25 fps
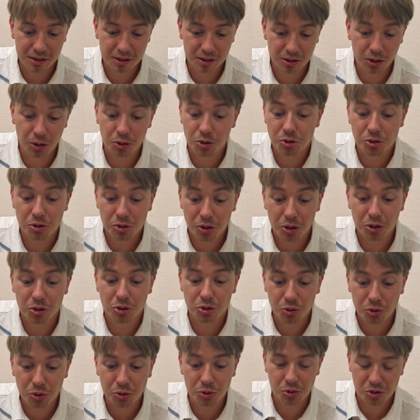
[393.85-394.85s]
not
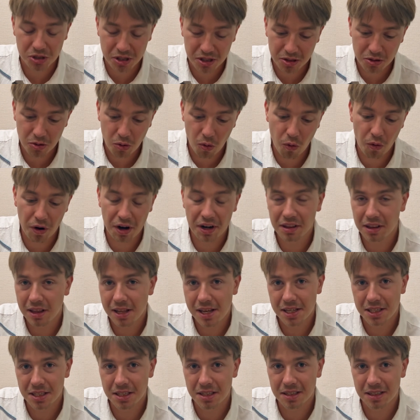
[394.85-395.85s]
to lose it, or at
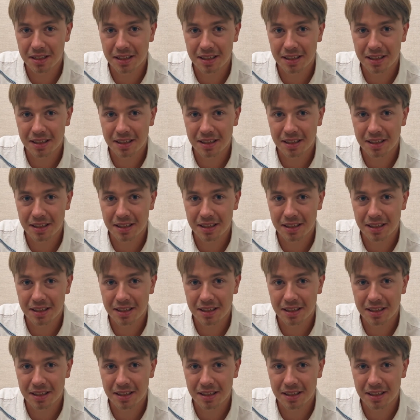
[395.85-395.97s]
least